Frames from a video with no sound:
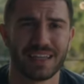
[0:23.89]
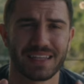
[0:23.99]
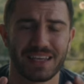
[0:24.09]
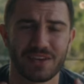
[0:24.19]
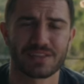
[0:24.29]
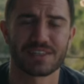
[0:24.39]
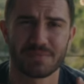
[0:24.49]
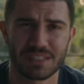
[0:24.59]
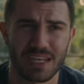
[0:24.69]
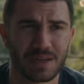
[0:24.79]
that
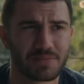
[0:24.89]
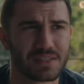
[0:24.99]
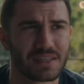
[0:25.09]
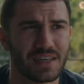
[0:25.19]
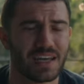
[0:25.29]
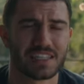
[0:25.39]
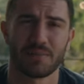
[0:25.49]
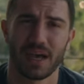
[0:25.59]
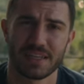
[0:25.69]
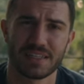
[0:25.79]
here's some tips and some